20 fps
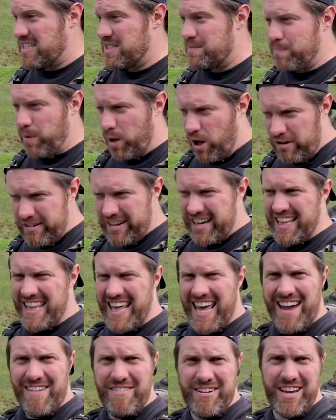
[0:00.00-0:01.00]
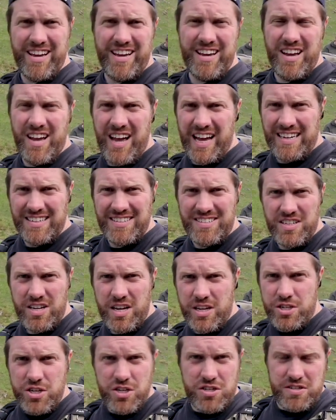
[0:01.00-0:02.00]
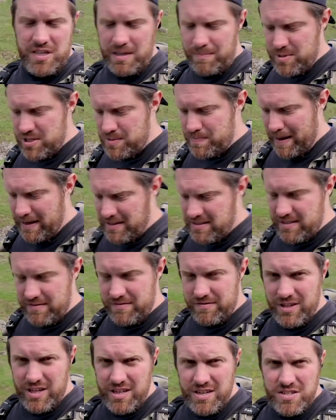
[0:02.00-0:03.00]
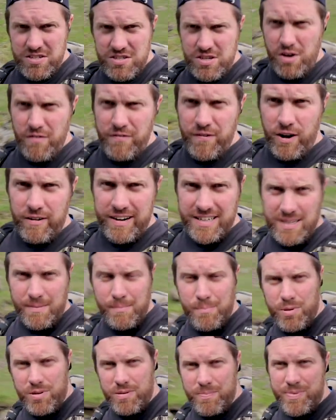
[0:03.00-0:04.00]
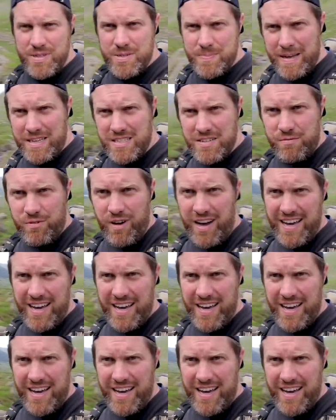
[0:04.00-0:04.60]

exploring an area and adjusting perspective. So for example, perspective